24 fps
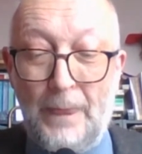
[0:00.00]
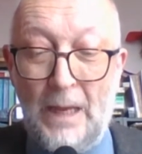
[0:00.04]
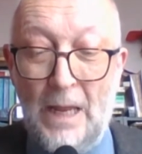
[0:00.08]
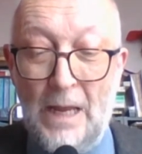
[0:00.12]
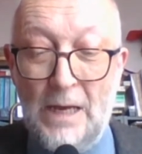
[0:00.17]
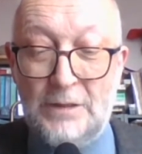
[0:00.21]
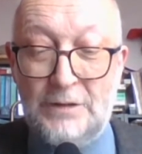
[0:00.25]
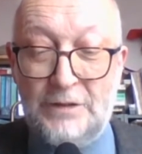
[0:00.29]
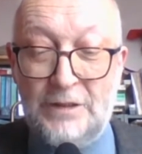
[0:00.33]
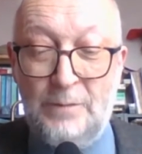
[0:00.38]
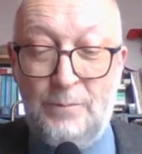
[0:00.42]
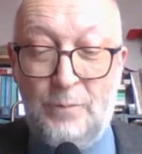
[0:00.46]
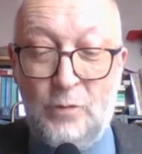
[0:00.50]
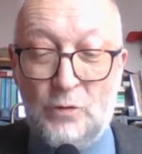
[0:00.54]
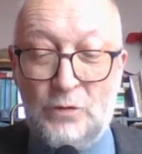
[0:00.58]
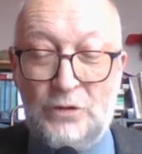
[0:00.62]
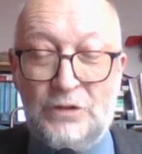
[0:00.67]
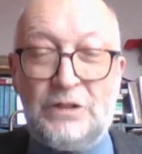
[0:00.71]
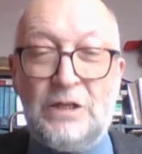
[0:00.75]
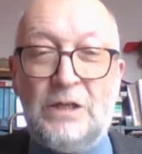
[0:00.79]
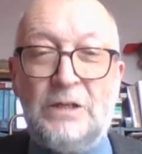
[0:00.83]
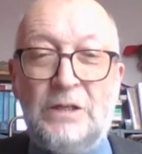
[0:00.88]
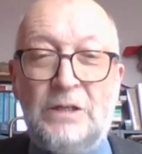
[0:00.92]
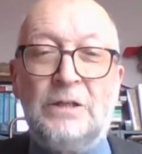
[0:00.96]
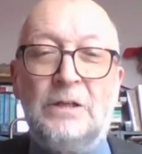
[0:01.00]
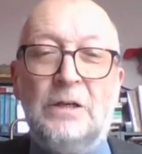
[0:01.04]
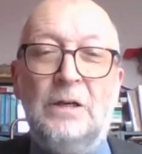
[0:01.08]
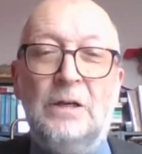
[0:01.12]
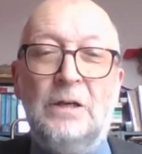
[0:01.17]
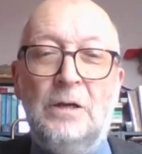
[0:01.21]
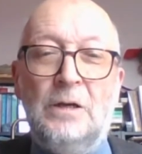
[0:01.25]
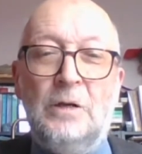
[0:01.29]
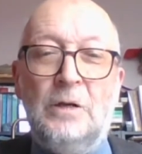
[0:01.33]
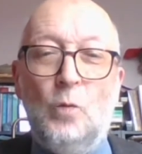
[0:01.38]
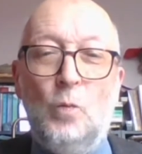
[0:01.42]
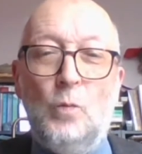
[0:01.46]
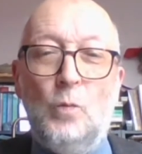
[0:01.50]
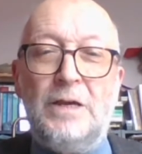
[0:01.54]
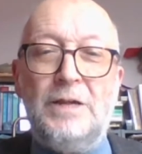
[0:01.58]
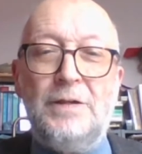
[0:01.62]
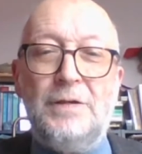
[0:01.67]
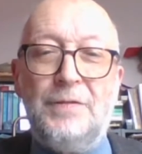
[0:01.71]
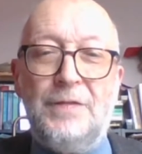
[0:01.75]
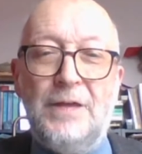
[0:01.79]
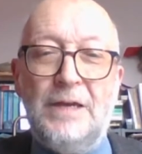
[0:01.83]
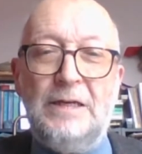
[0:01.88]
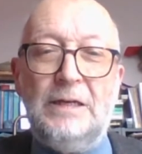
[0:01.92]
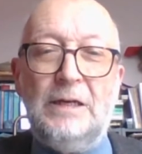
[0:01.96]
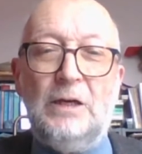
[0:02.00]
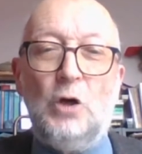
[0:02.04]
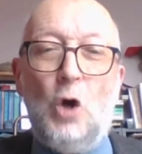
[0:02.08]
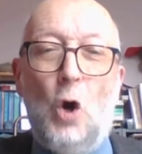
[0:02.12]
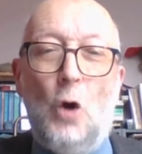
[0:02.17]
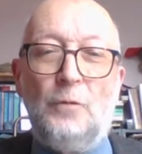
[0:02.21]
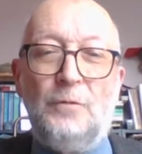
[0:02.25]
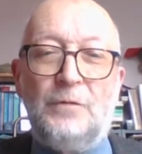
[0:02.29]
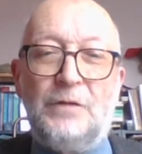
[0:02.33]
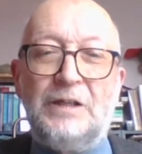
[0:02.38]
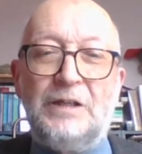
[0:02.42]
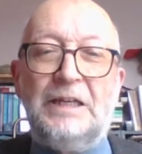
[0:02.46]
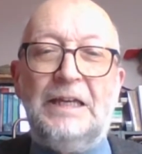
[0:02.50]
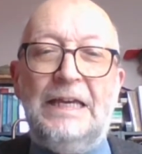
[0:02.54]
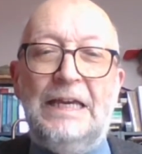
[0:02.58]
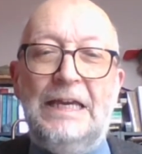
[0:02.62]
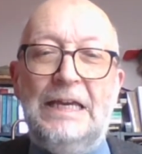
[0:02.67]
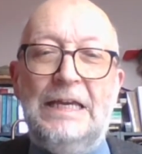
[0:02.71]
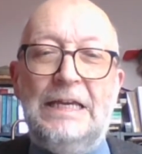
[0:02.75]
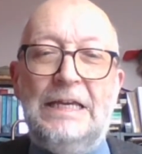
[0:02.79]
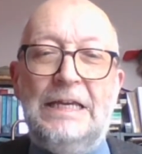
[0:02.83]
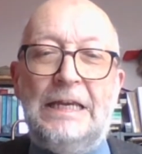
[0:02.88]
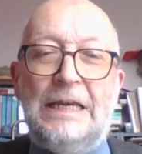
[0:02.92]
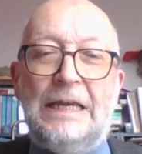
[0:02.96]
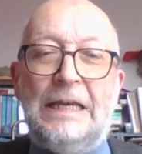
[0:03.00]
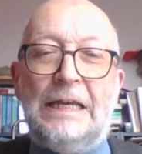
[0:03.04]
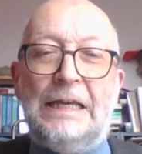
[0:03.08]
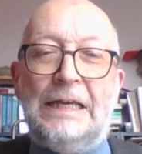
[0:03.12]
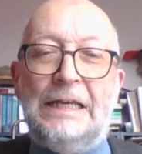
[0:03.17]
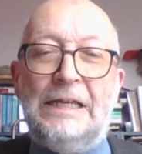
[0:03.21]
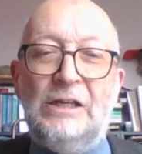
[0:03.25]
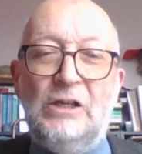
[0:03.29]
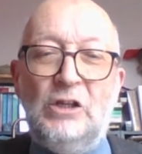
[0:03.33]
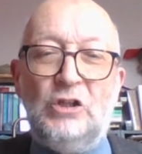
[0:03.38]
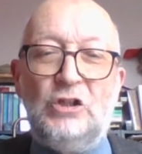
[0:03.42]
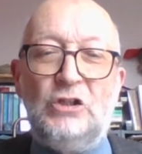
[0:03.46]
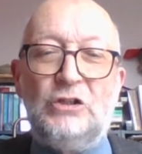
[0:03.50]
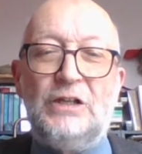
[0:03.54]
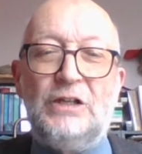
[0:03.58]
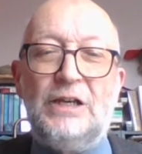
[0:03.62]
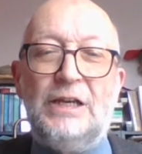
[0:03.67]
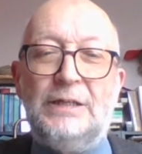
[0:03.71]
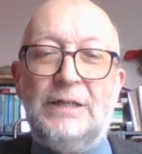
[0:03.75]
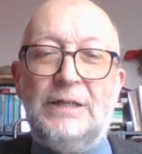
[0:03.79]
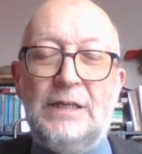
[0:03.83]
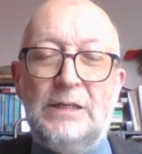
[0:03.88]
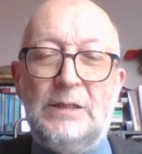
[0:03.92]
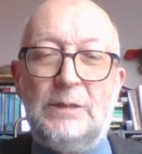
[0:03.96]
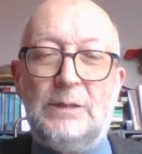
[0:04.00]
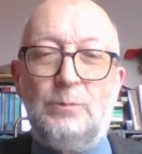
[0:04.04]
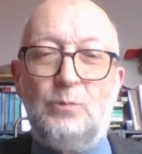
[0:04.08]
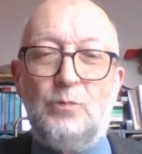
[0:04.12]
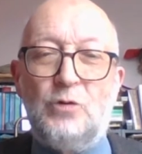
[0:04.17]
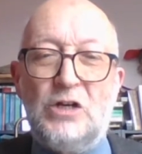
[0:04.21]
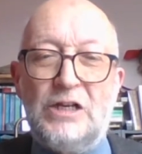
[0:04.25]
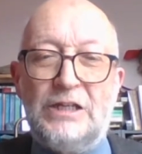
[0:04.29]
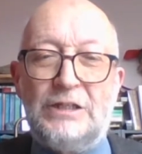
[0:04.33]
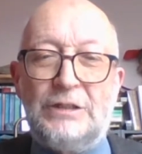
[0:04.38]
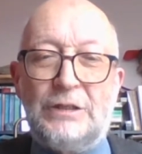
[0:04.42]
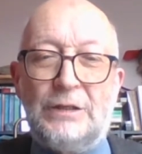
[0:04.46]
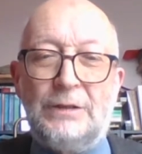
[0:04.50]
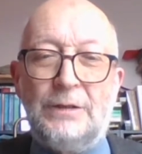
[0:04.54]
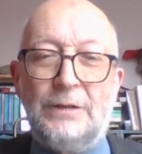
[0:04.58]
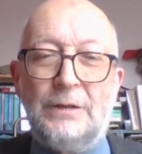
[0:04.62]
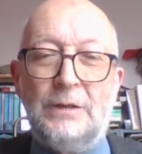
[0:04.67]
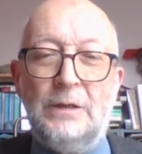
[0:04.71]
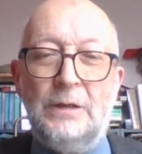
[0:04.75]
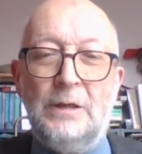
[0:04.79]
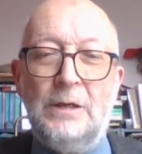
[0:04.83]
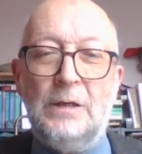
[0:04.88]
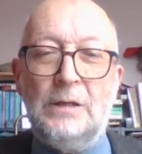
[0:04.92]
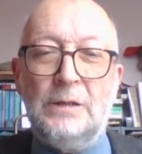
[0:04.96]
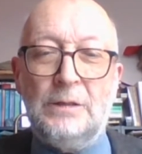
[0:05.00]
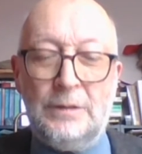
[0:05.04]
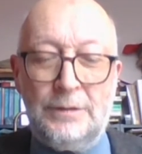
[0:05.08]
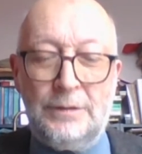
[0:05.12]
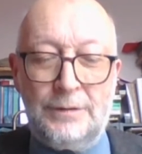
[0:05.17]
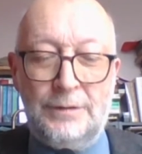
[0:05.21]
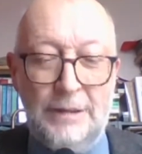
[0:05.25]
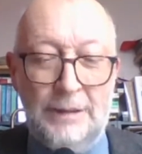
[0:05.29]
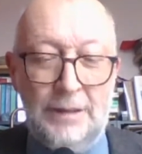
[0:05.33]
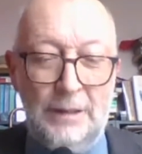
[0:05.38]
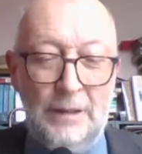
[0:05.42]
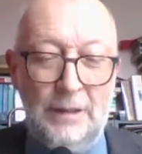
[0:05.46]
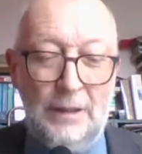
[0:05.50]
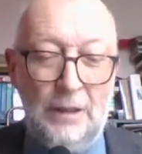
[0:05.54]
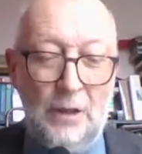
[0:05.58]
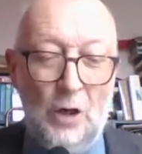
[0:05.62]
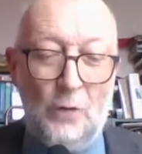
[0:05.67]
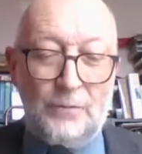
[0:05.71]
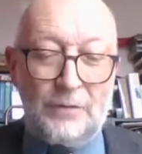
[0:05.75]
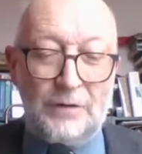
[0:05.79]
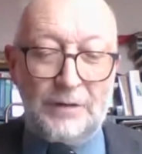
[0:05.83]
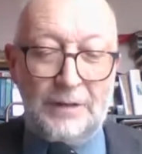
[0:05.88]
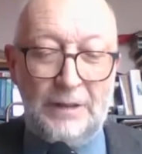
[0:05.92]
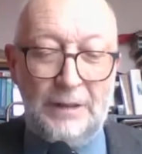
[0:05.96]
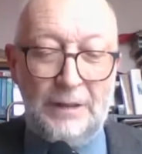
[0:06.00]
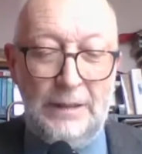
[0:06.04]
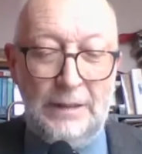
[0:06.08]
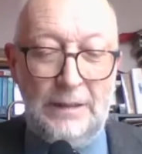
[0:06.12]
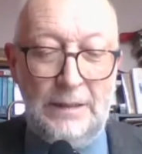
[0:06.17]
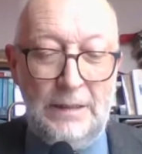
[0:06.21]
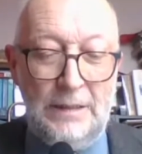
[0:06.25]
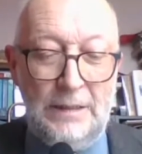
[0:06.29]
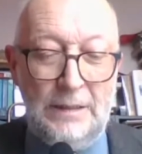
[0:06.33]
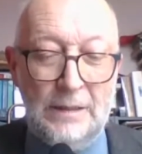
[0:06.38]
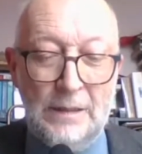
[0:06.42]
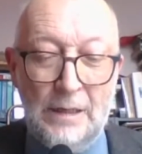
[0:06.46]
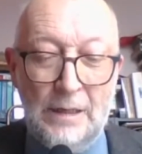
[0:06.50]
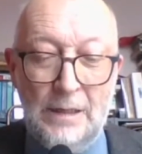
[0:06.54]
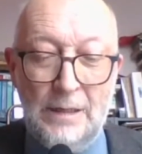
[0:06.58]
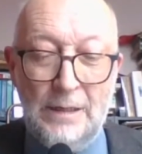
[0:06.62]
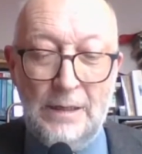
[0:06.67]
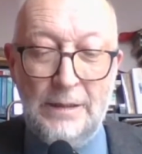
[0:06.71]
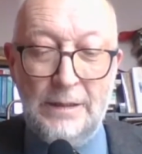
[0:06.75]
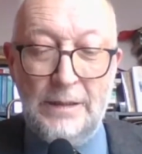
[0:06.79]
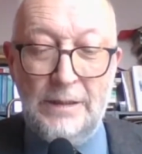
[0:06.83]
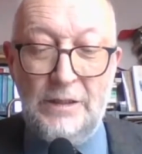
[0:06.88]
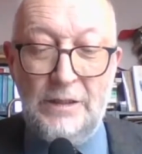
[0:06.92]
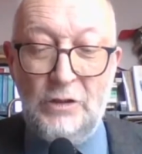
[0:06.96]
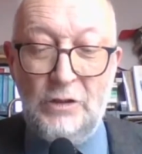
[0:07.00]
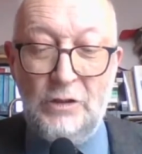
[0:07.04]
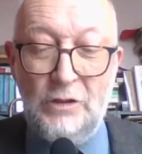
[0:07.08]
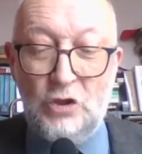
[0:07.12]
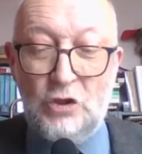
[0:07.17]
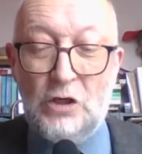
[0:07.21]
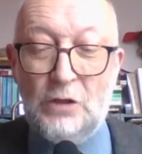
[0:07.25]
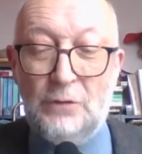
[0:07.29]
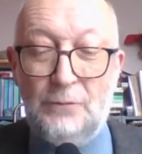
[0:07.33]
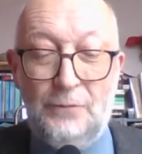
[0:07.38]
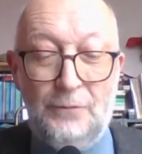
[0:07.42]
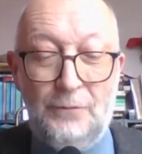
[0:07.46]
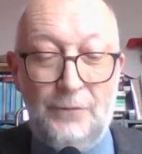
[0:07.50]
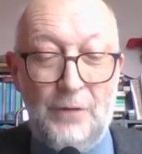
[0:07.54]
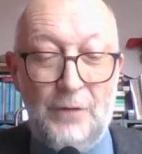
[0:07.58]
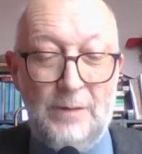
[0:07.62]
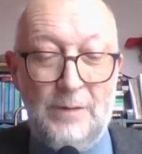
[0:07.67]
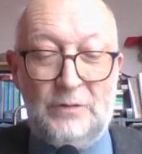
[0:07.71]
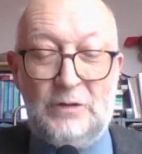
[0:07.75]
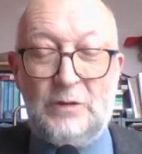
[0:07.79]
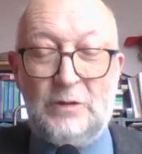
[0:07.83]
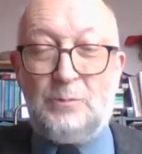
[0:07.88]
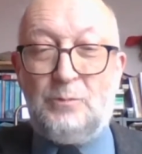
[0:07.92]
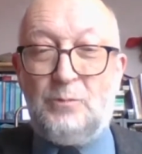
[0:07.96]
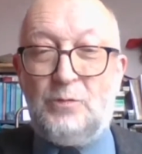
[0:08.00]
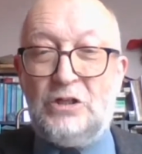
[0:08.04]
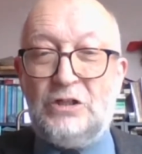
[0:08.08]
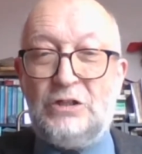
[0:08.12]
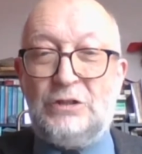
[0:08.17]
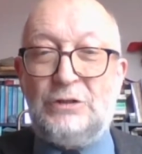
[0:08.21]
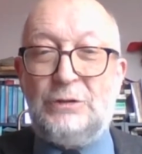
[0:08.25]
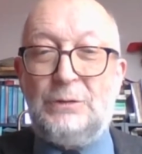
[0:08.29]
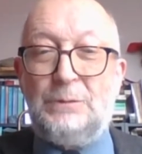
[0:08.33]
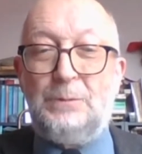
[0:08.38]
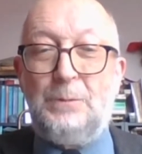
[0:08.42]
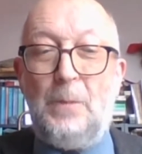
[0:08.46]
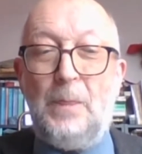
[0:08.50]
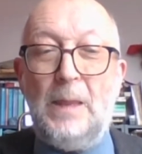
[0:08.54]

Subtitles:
As he puts it, we think of the key, each in his prison. Thinking of the key, each confirms a prison.